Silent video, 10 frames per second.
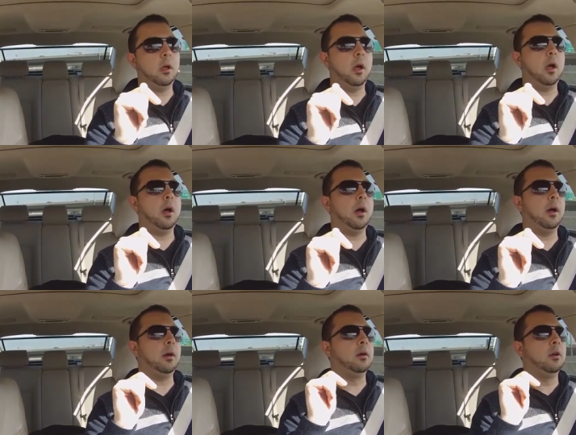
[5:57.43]
Uh,
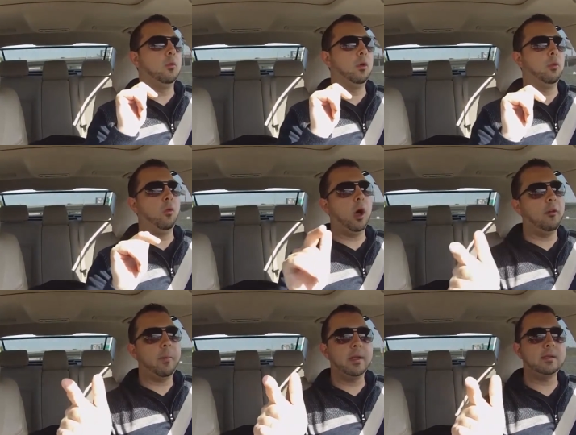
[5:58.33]
with one
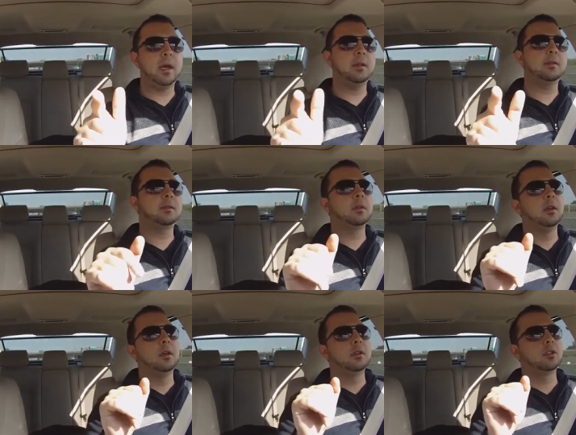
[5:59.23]
of my sites,
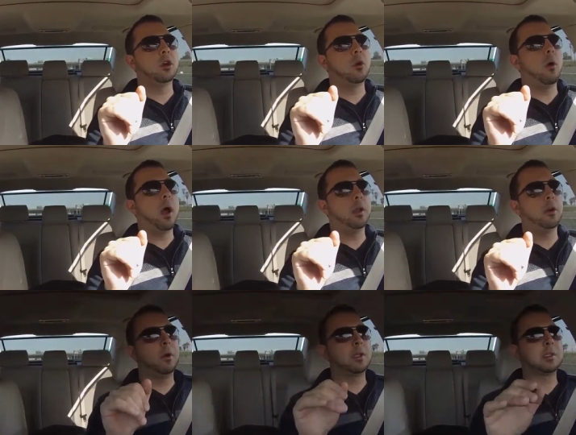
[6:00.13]
so I know
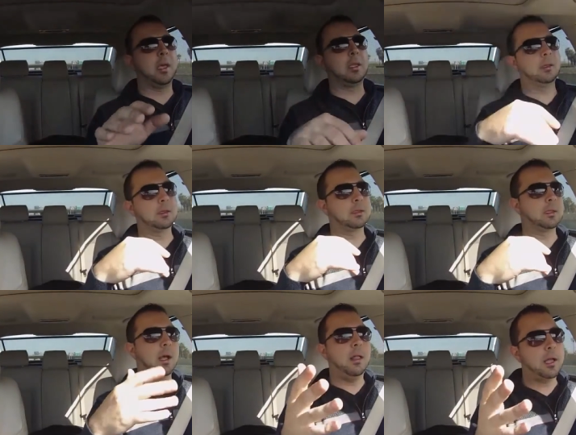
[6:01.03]
what it's like to
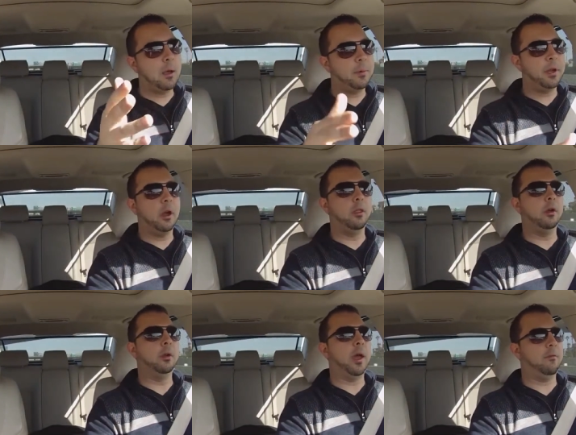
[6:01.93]
sell a company,
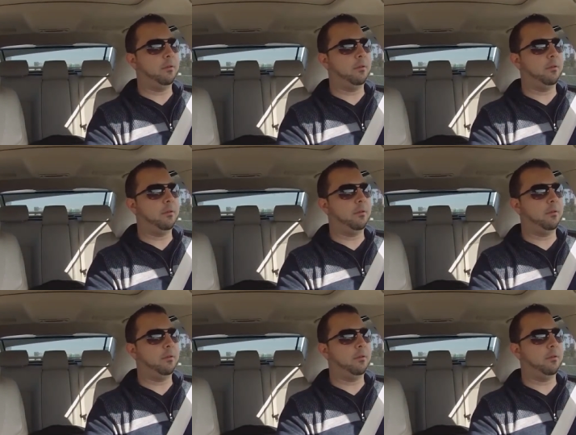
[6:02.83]
although not